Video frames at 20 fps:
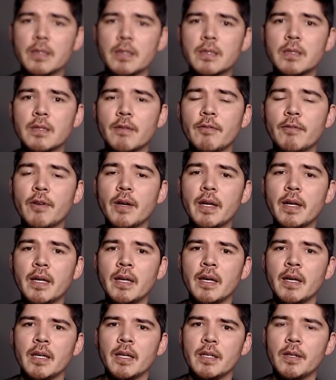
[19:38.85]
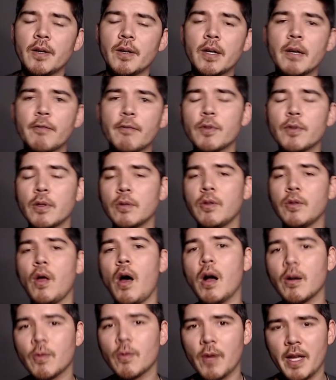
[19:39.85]
This is a very, you're in it for the
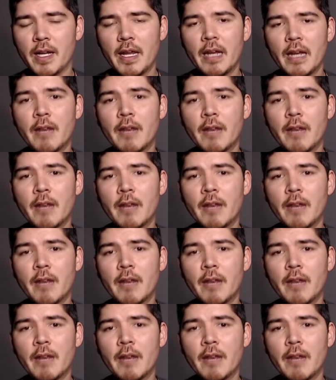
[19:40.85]
long run.